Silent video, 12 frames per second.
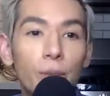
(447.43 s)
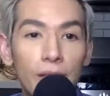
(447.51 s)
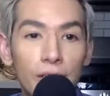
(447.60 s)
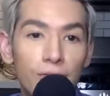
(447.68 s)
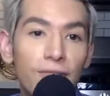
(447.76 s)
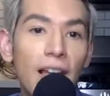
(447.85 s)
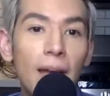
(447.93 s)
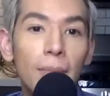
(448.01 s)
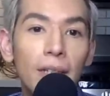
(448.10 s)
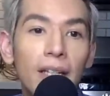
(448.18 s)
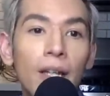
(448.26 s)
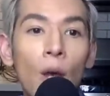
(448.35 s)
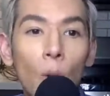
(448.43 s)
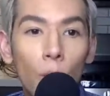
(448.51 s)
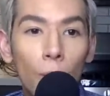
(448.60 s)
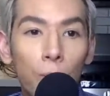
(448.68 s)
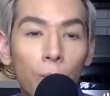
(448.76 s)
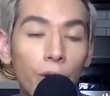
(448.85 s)
You guys are family.
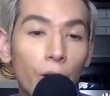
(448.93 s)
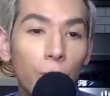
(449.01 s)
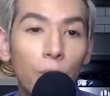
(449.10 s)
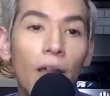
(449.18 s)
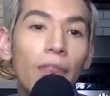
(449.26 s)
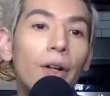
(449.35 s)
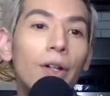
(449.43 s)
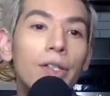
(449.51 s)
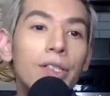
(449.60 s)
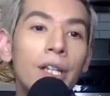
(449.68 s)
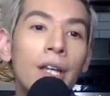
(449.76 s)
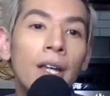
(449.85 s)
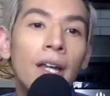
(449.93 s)
We're your brothers.